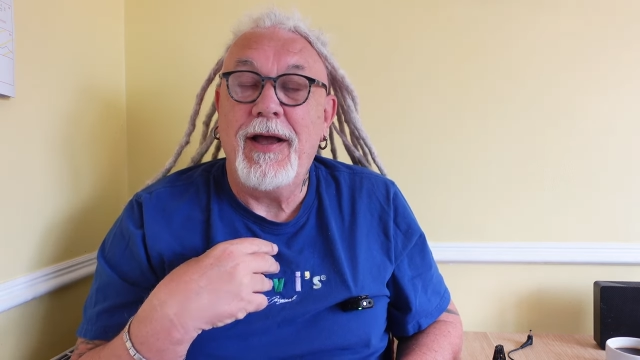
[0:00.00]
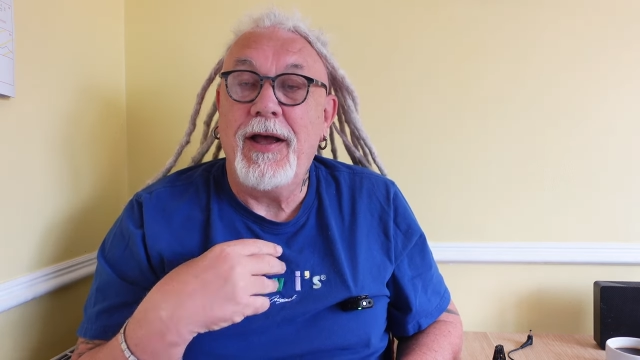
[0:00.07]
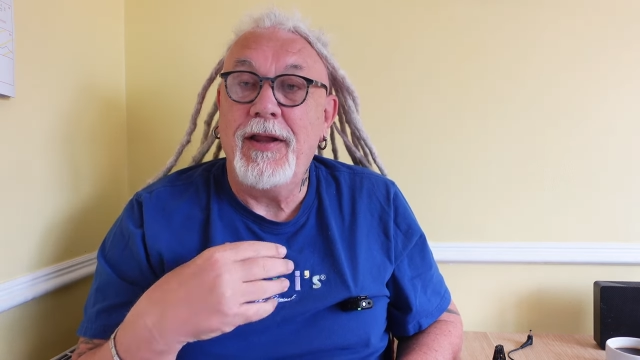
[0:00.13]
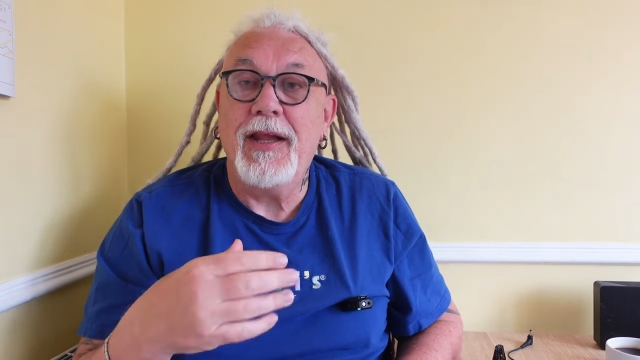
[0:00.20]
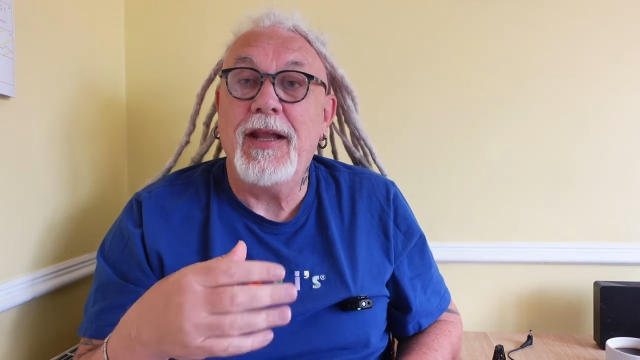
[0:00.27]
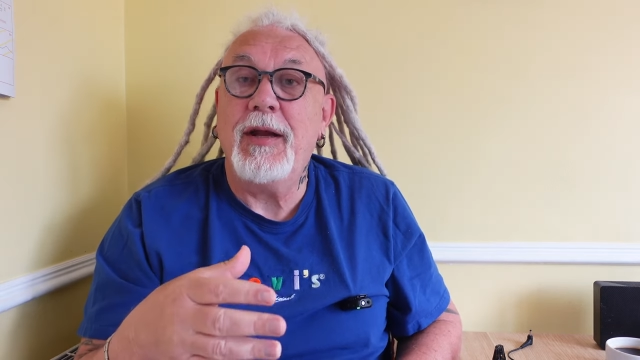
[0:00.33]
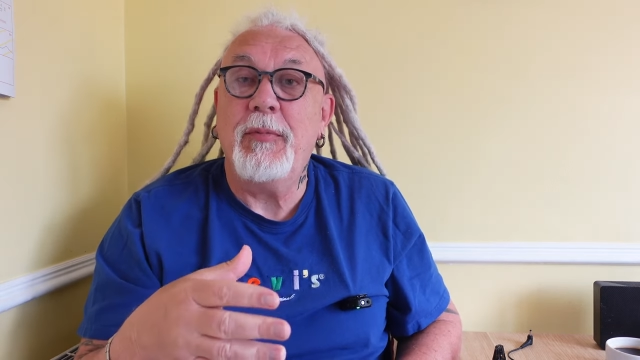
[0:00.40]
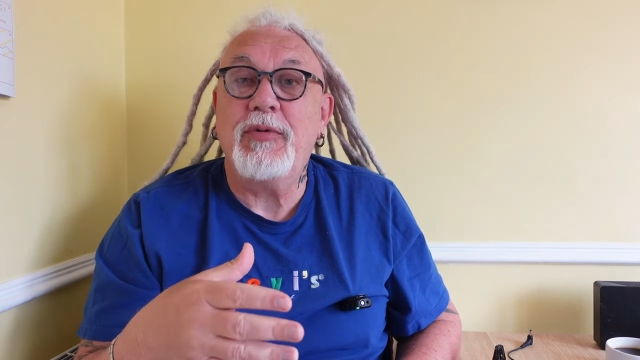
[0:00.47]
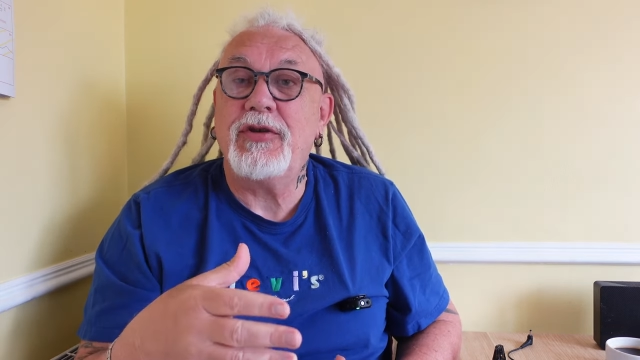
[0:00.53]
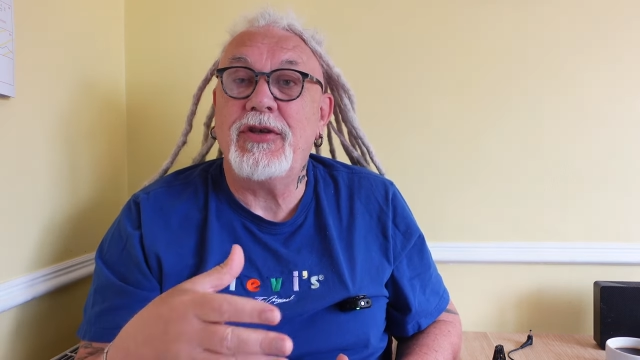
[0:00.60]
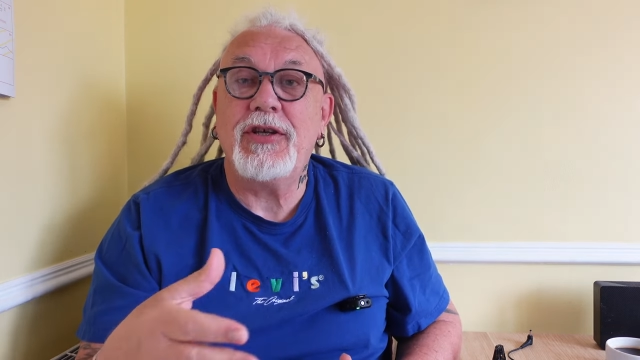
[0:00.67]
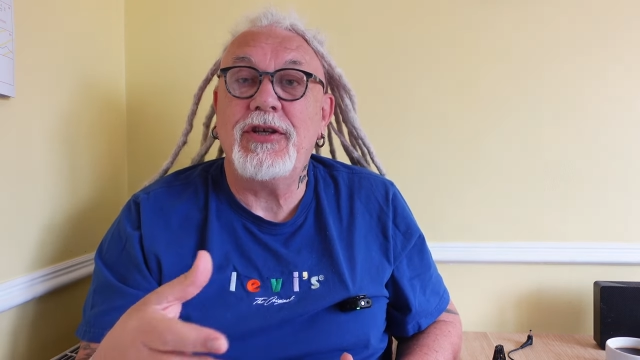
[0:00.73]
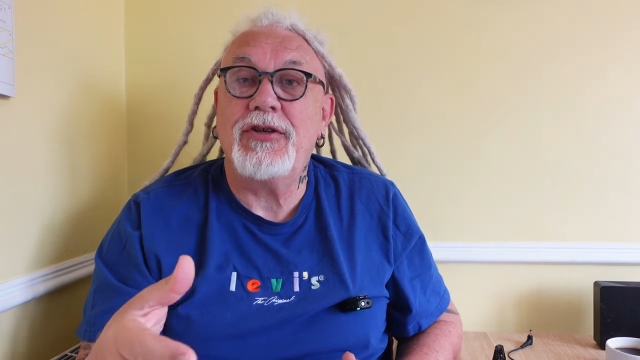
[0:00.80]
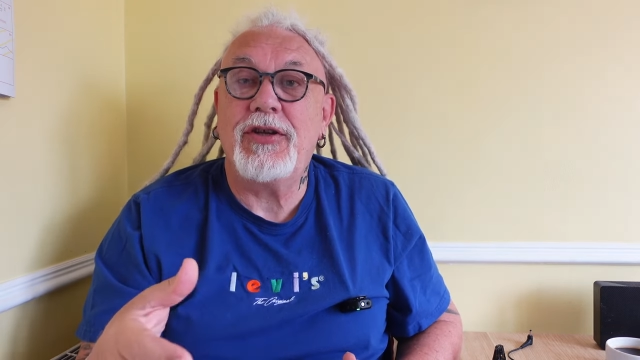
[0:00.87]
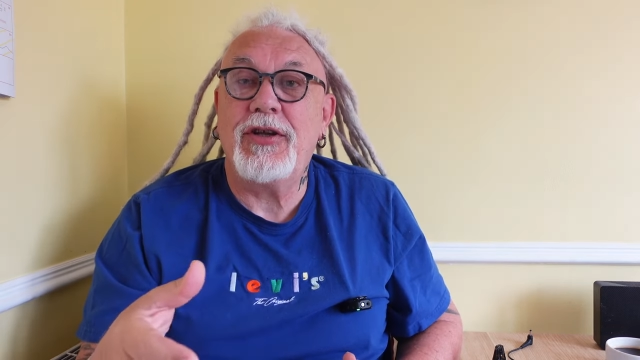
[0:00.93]
And then he
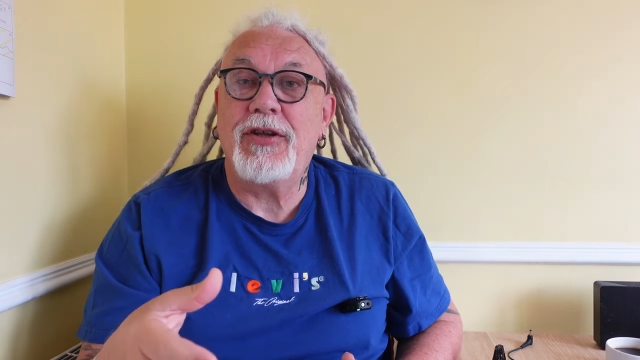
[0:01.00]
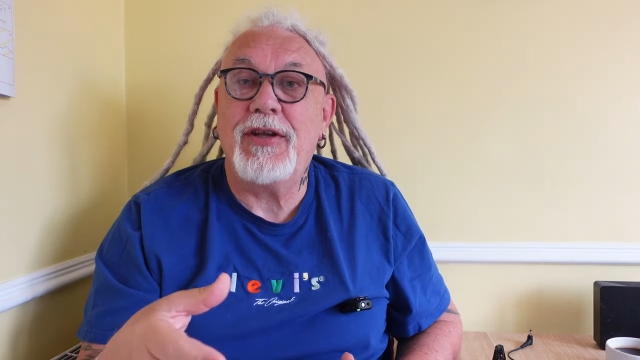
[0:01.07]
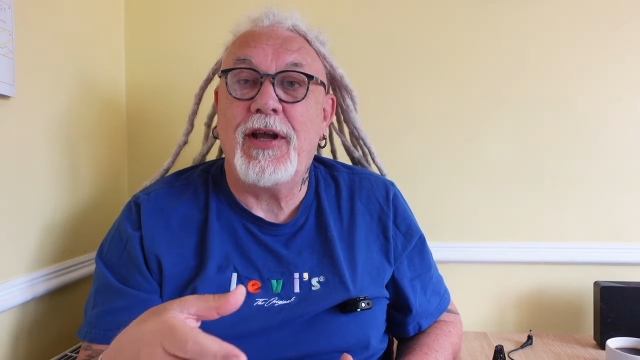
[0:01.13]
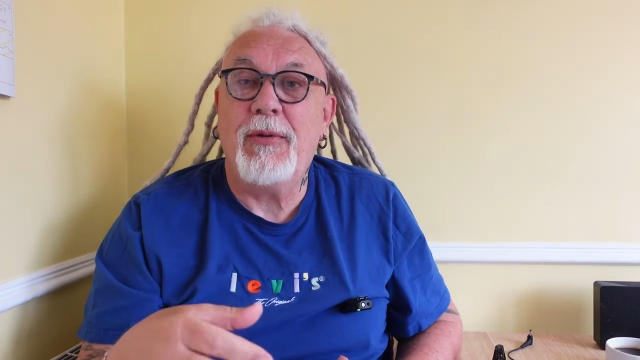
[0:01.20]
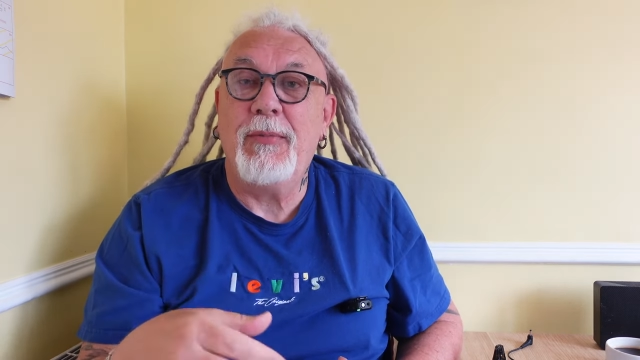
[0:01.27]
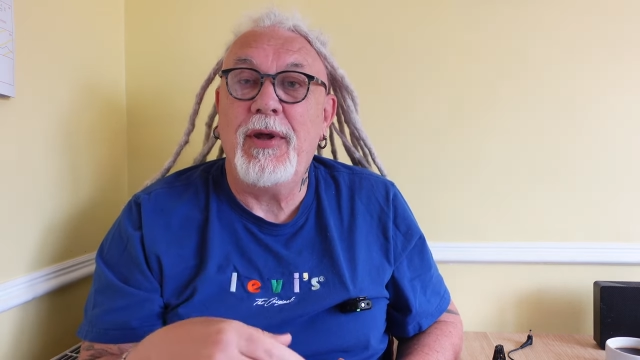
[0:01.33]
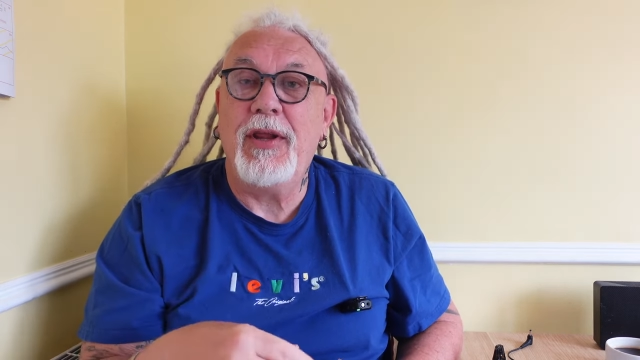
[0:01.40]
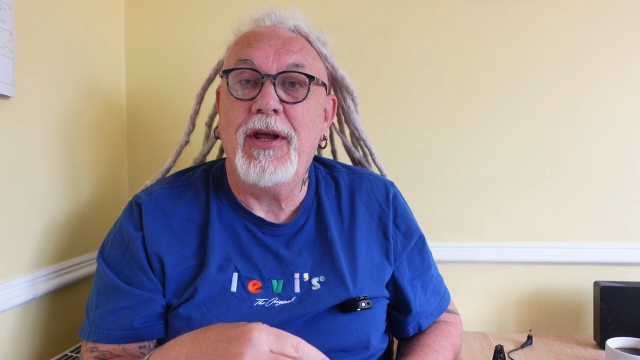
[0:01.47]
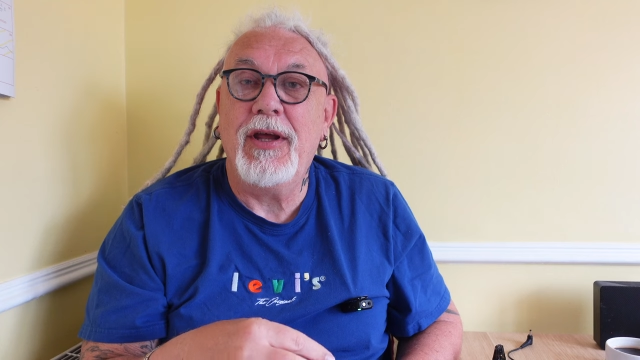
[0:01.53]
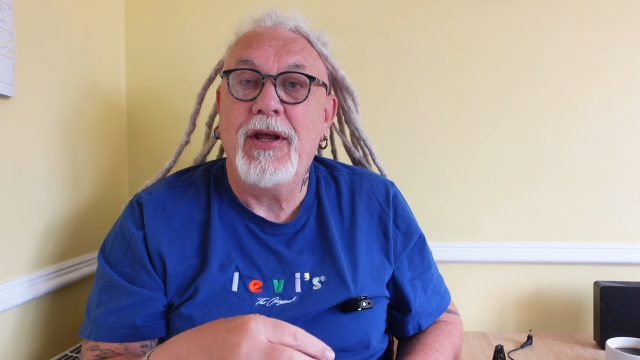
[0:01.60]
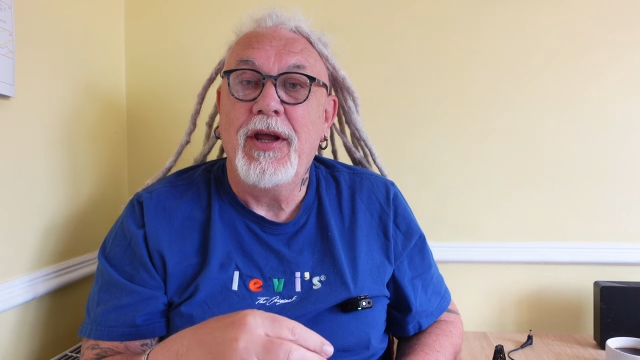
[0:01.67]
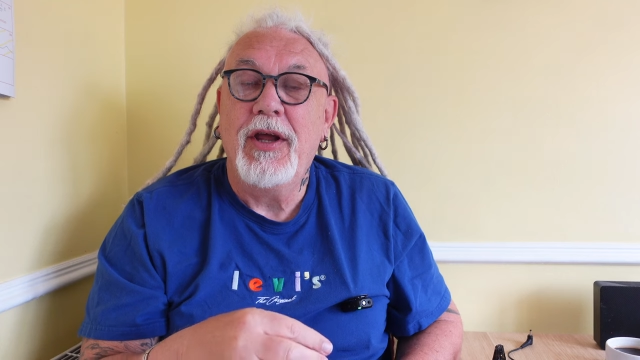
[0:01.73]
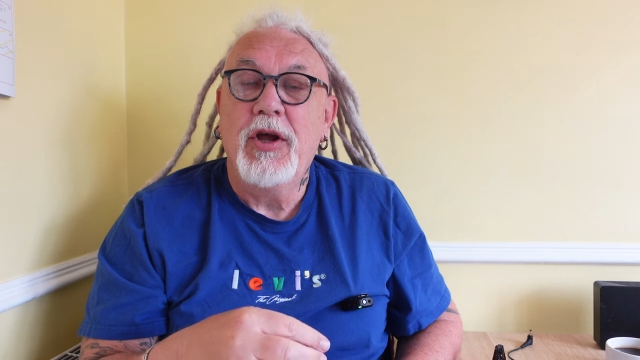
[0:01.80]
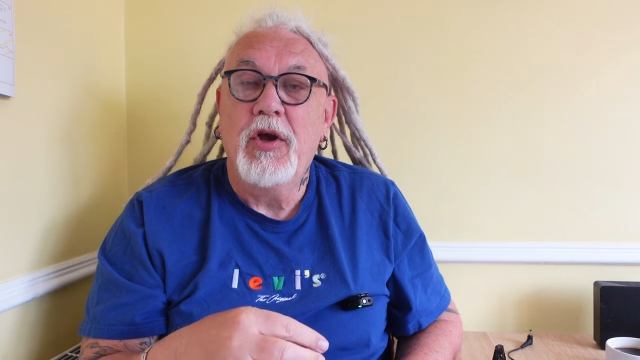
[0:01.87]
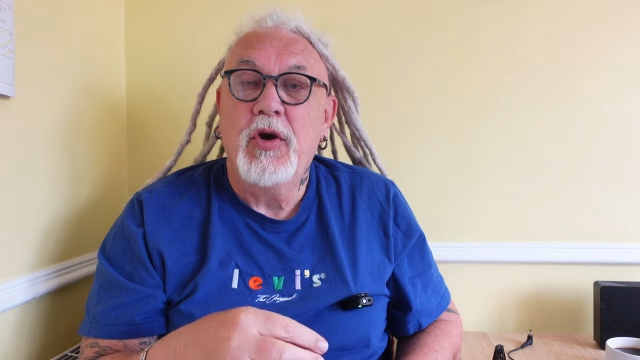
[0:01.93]
proceeds to tell me that